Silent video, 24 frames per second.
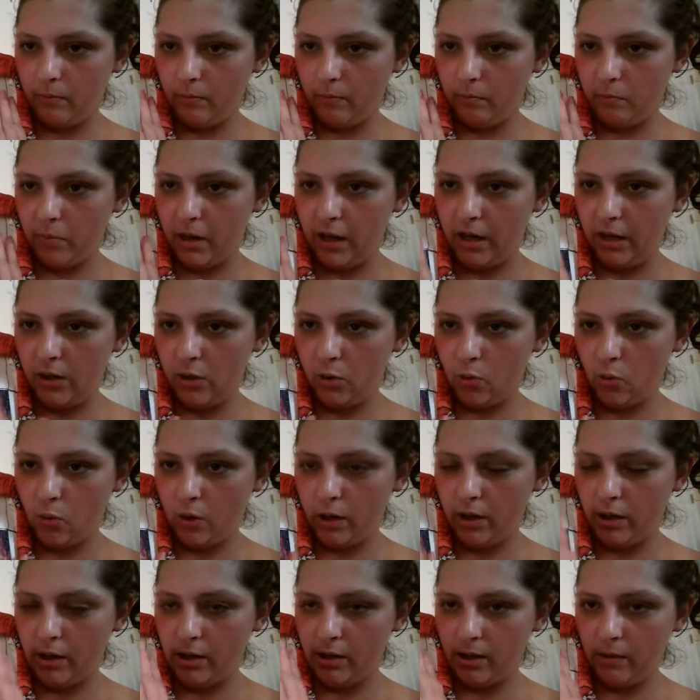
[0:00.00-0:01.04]
page
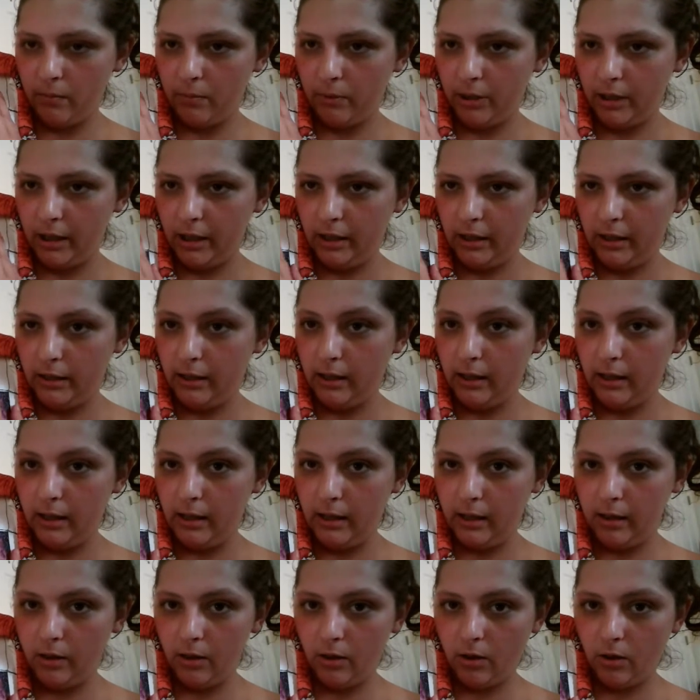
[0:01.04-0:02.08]
1 is
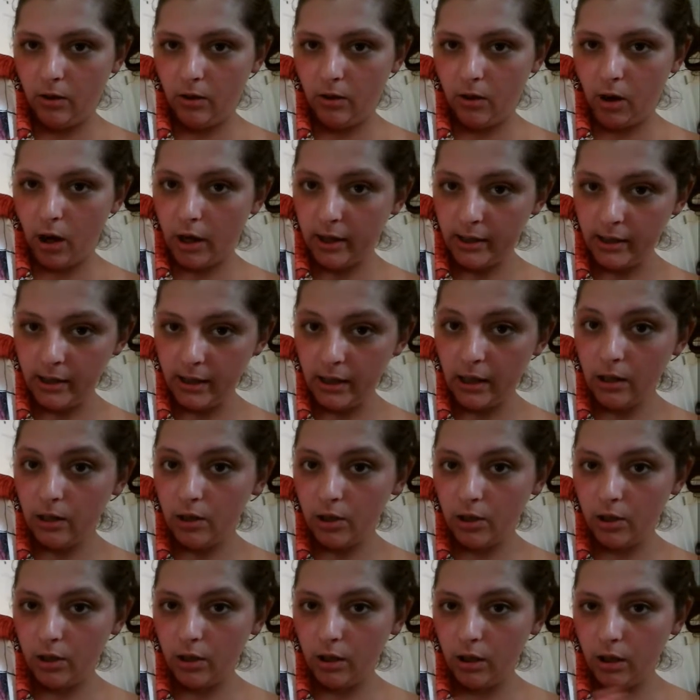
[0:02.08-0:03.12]
completely
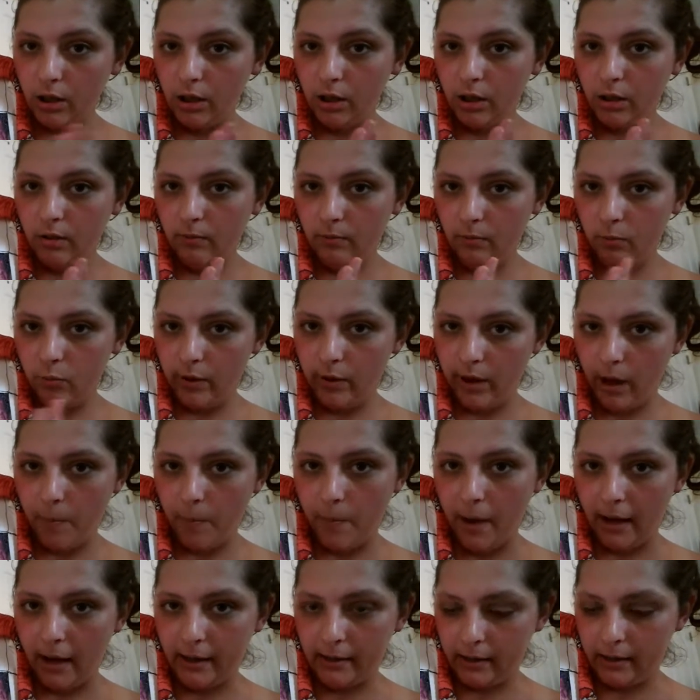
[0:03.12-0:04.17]
cross-stitched without
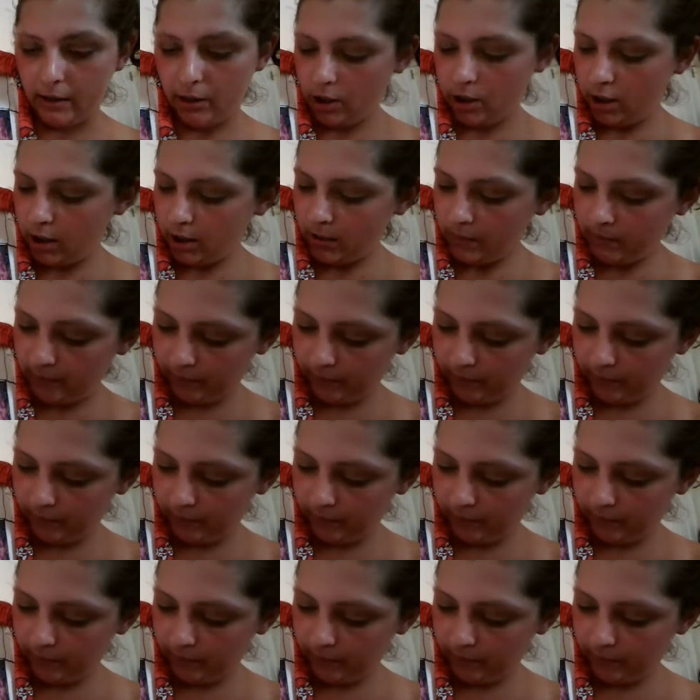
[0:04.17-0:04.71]
back stitching.